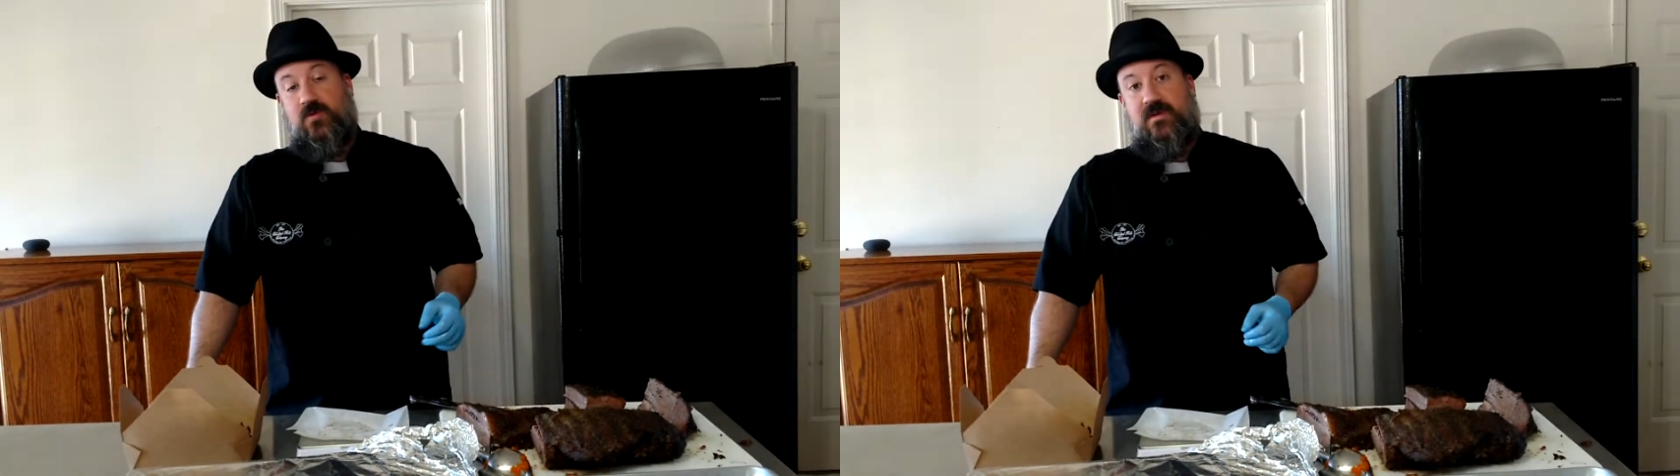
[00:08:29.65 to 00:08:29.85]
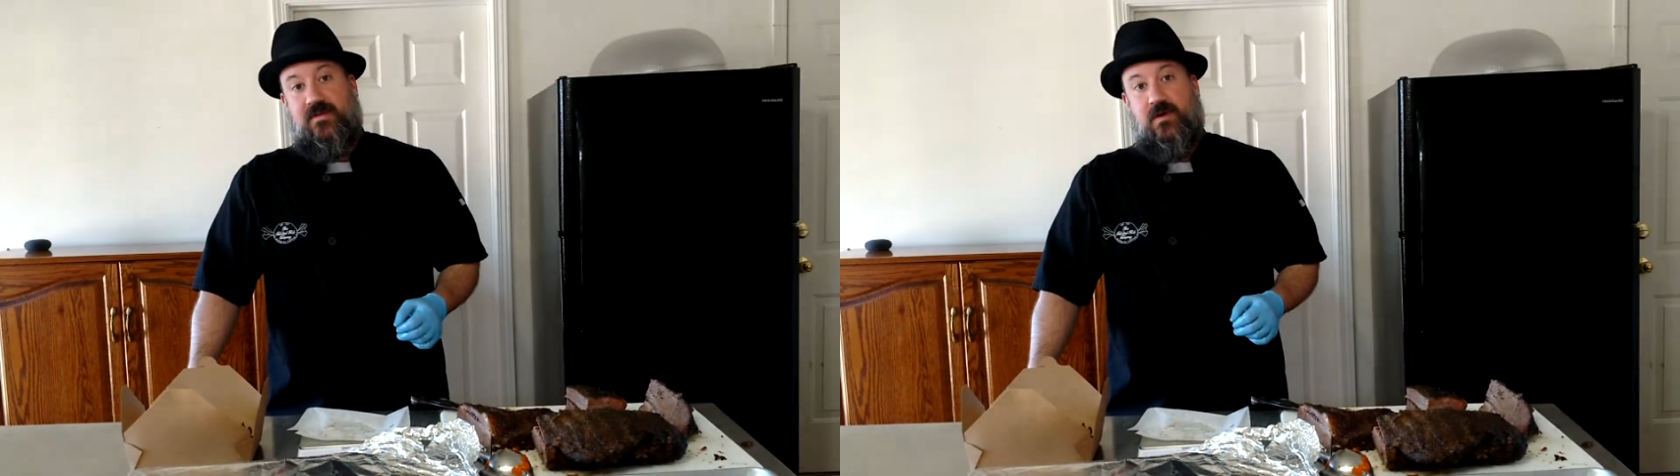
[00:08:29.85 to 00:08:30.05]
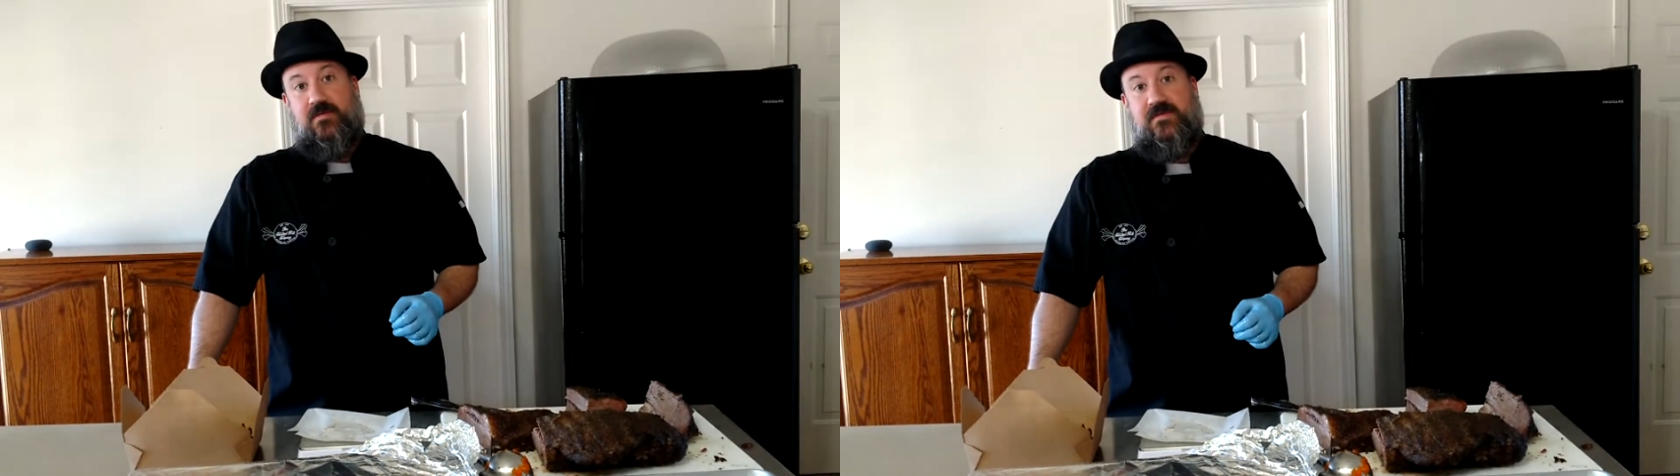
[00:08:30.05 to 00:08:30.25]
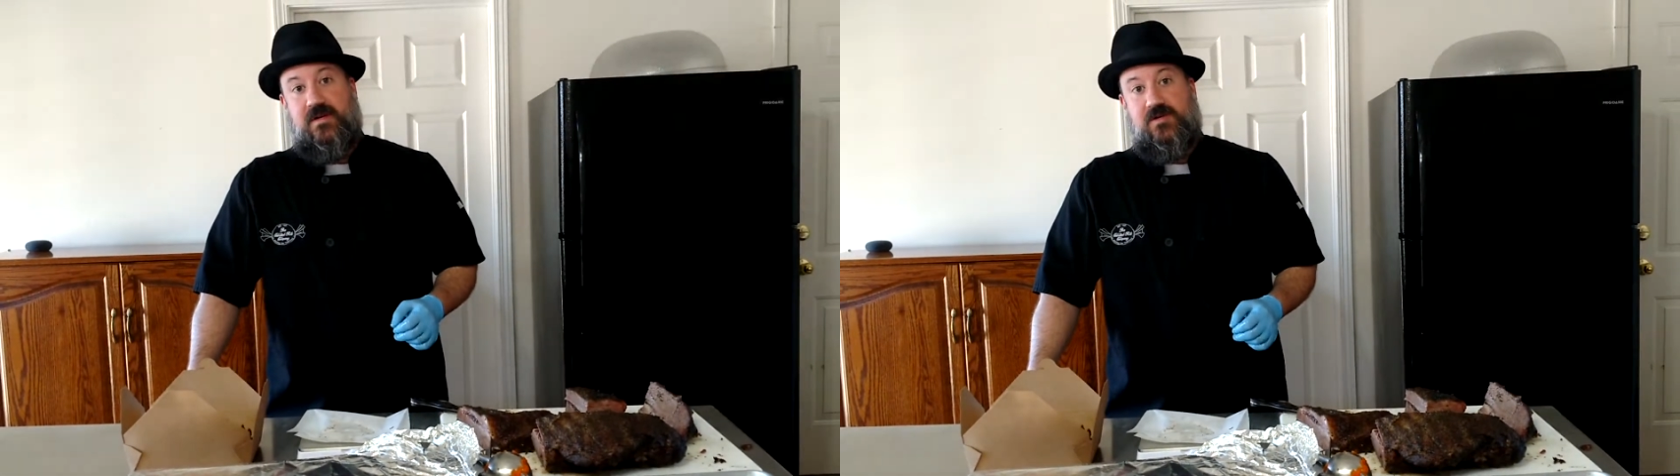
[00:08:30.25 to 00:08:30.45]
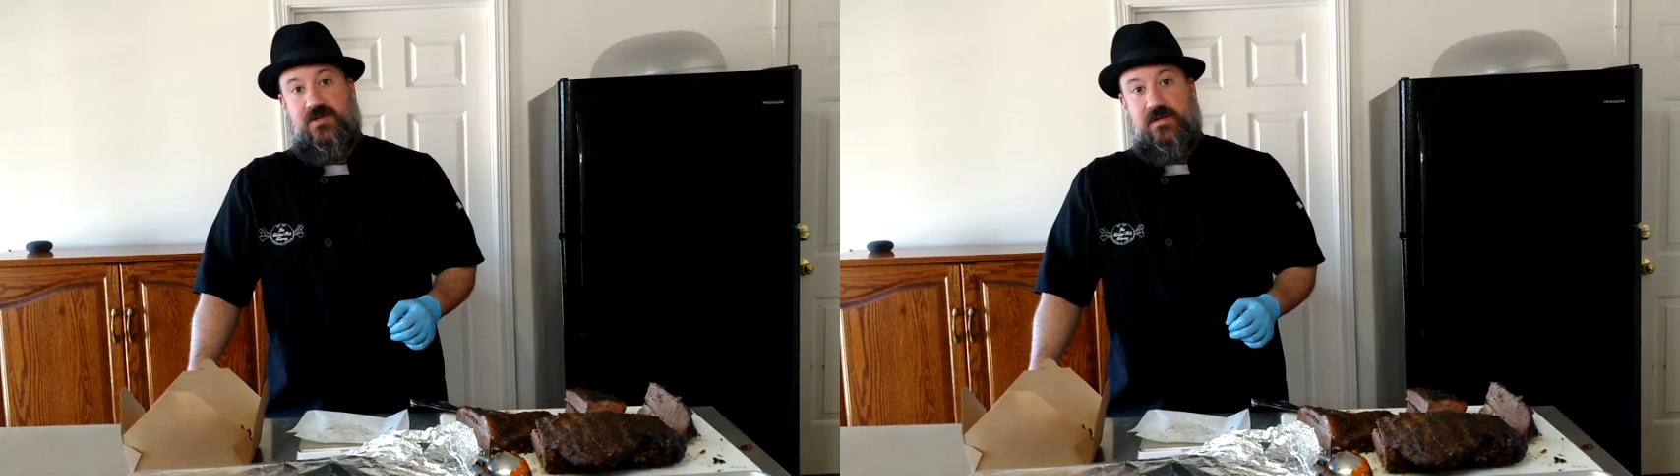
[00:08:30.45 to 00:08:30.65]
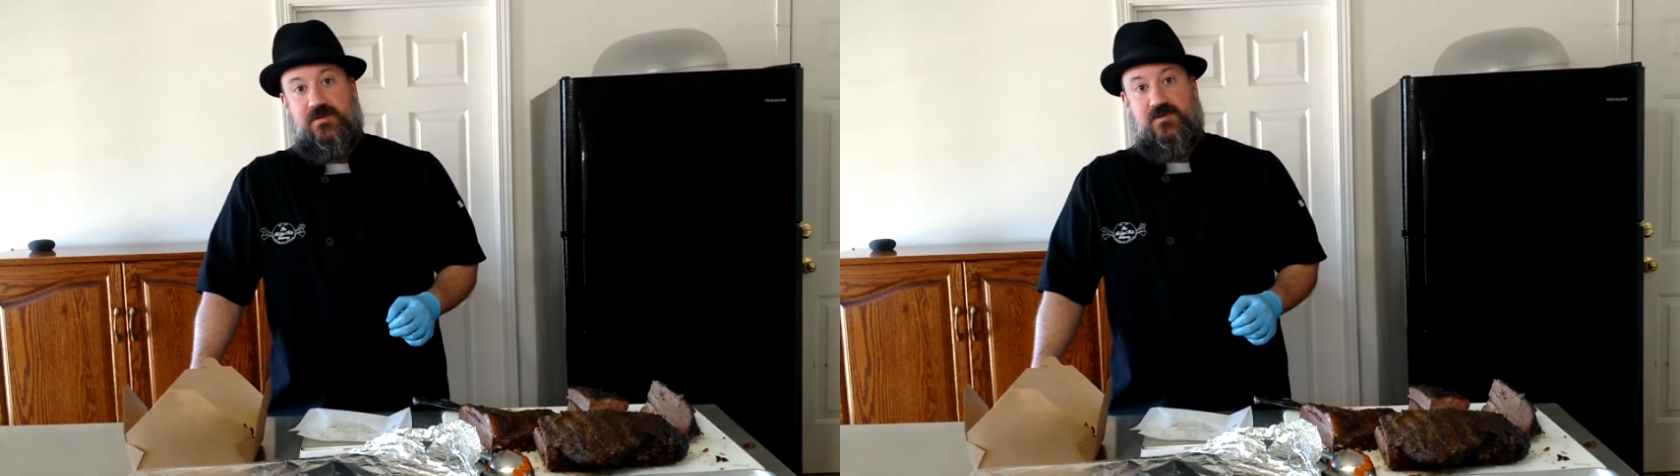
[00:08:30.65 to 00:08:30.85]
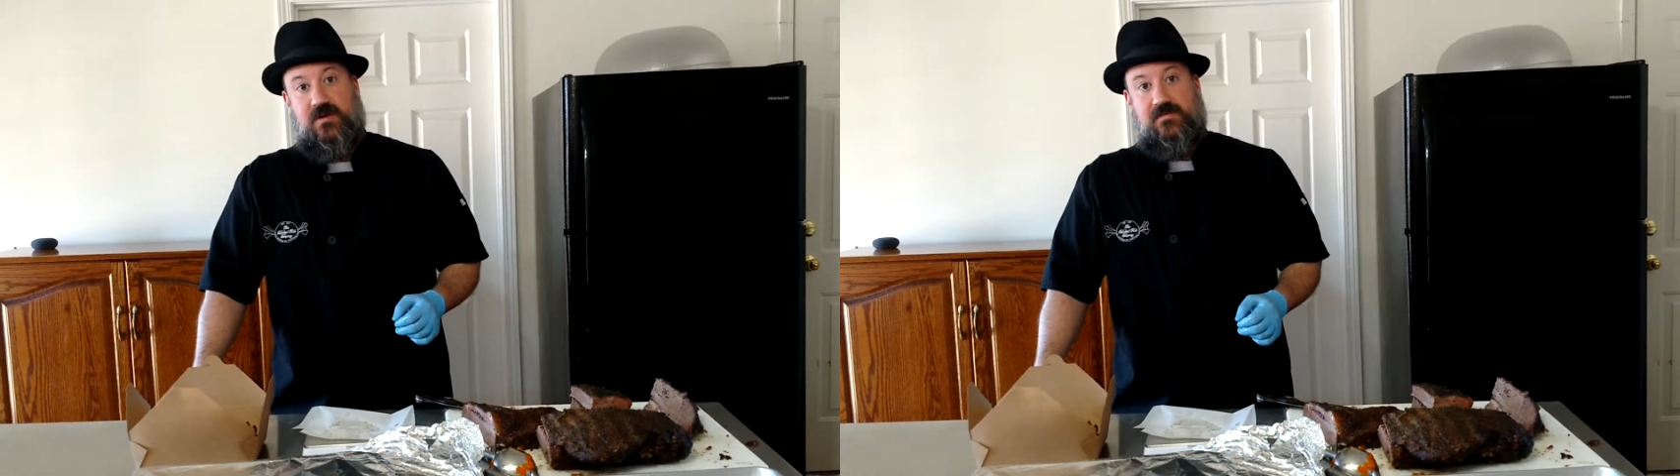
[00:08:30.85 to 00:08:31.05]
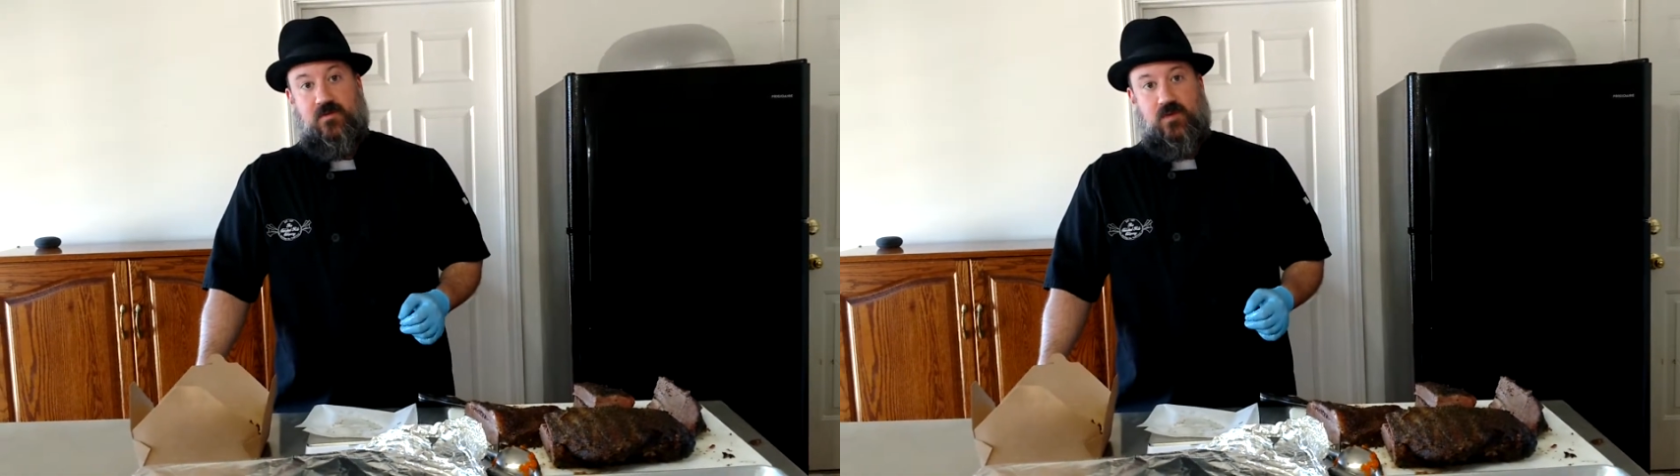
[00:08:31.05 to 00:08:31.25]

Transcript: three of our finishings of the